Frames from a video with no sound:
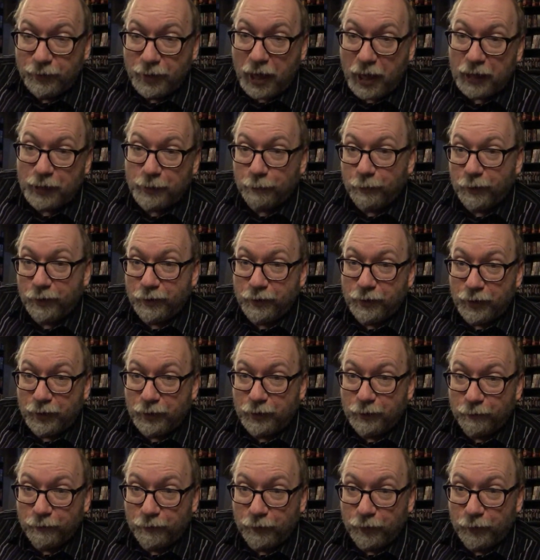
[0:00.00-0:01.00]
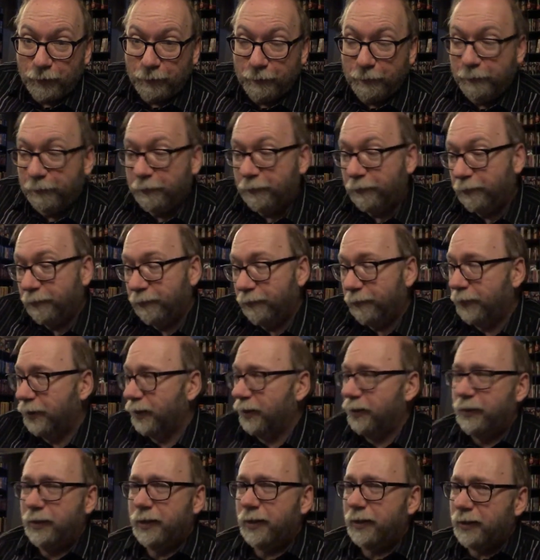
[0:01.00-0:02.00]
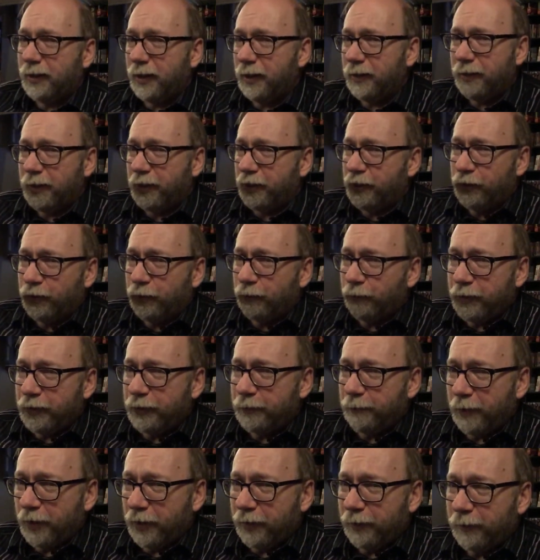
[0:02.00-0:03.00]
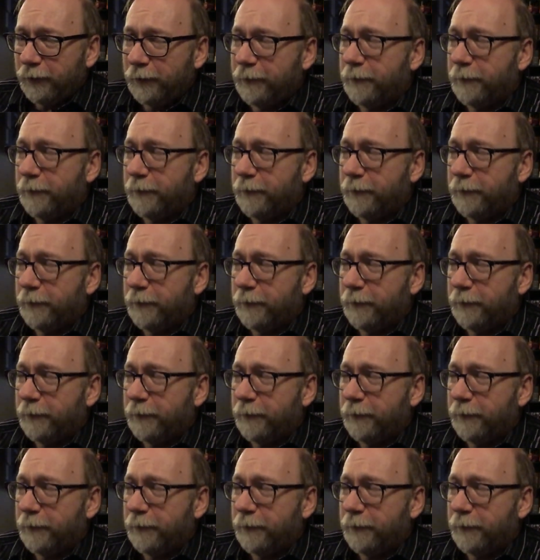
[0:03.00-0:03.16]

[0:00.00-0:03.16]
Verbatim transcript: exploitation film. Just hitting that sweet spot.